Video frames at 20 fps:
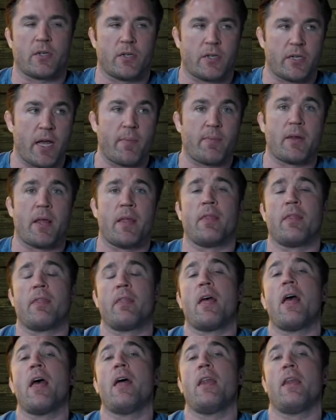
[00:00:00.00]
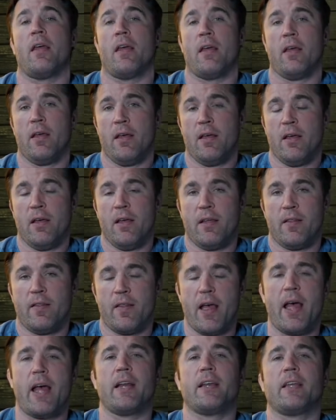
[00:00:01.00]
accept. And then
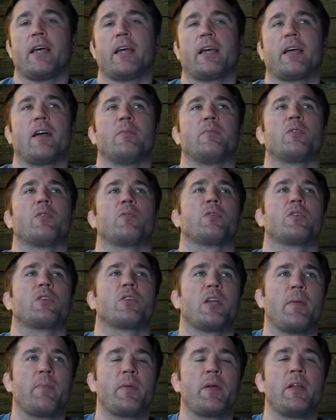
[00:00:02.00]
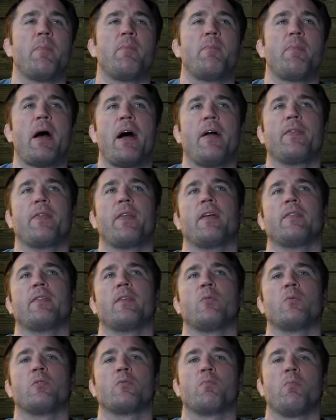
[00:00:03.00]
the head kick comes. There was something about that
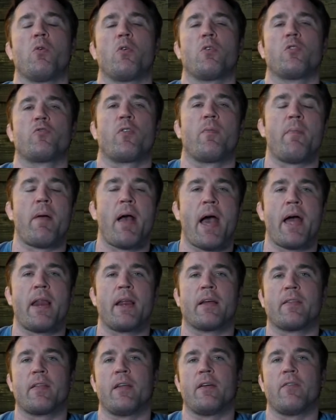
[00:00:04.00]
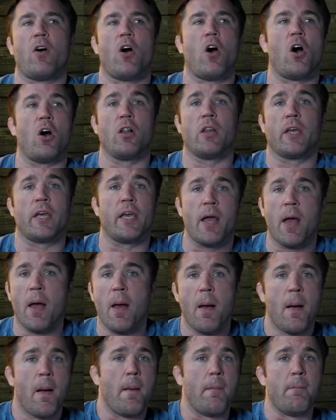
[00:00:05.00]
that was more dramatic than if Holly,
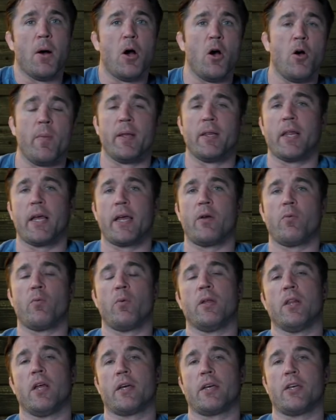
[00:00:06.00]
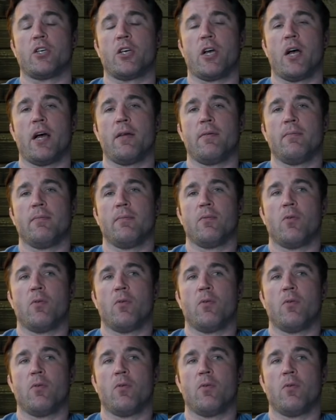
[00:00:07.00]
boom, and landed one lucky shot.